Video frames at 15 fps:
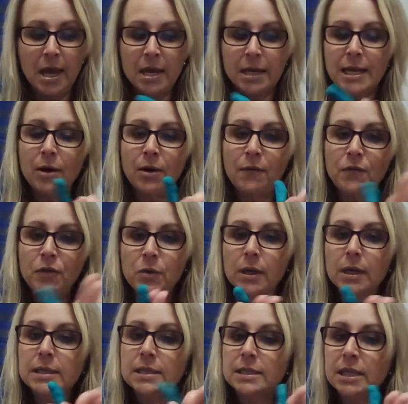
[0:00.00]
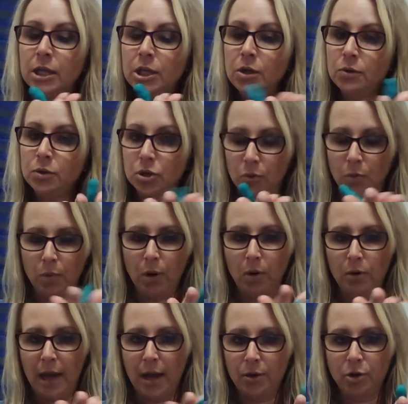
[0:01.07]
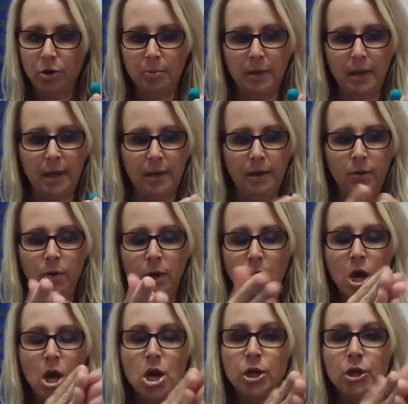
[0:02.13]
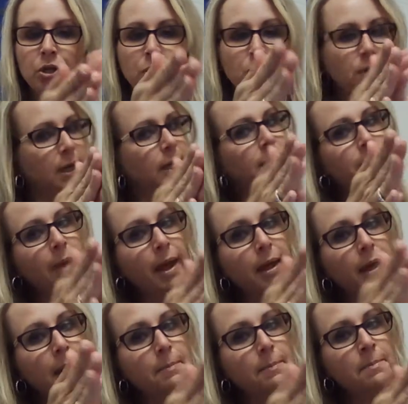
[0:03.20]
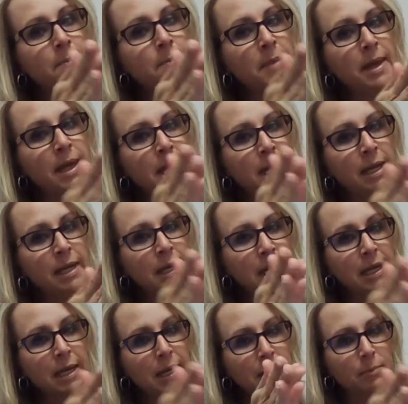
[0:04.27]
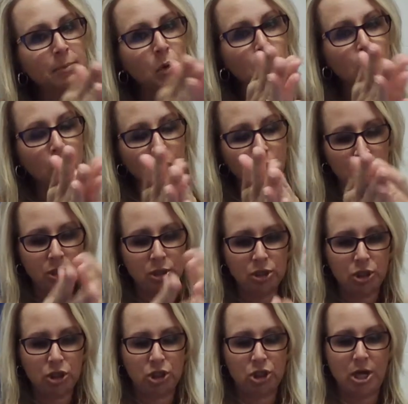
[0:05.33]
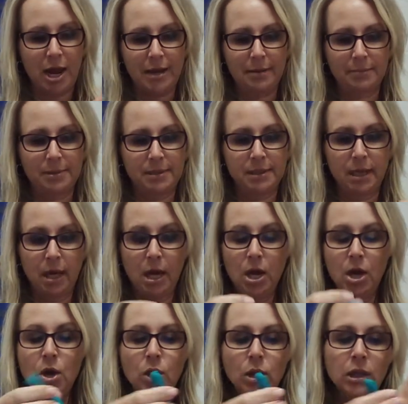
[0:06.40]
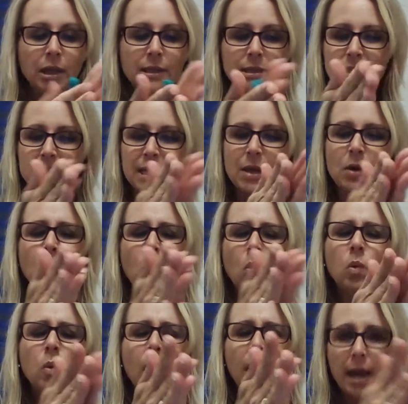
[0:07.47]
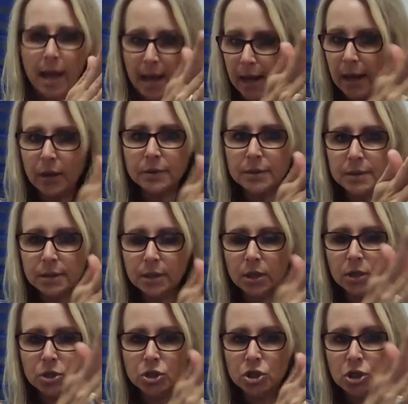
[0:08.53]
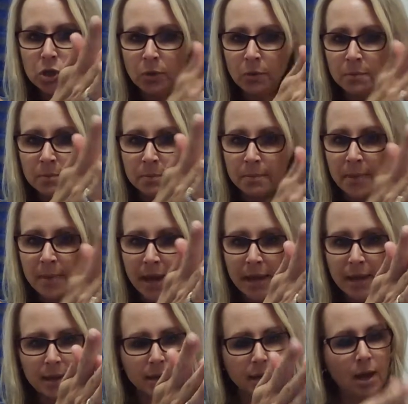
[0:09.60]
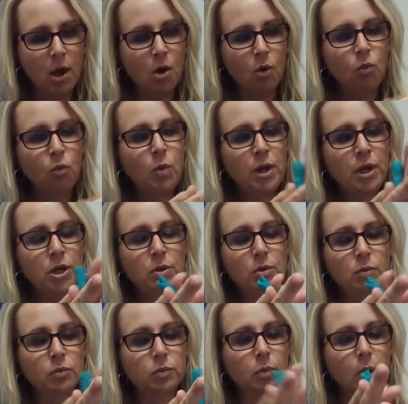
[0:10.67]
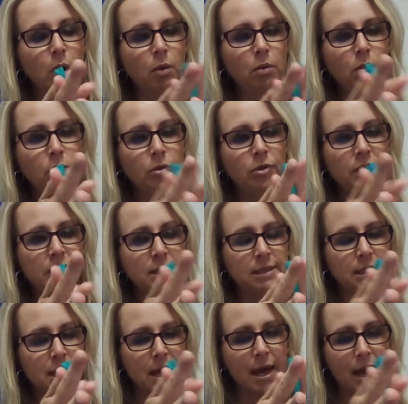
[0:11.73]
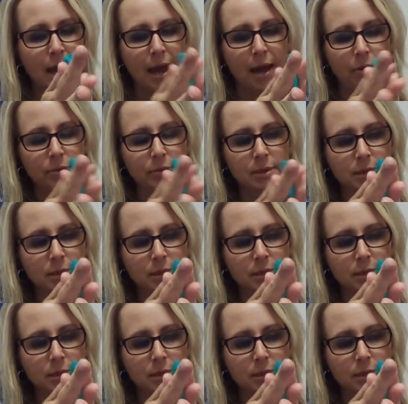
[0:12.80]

Now, if you continue to roll out your Play-Doh, you can make many more shapes. Let's see, what else could you make when you roll this out?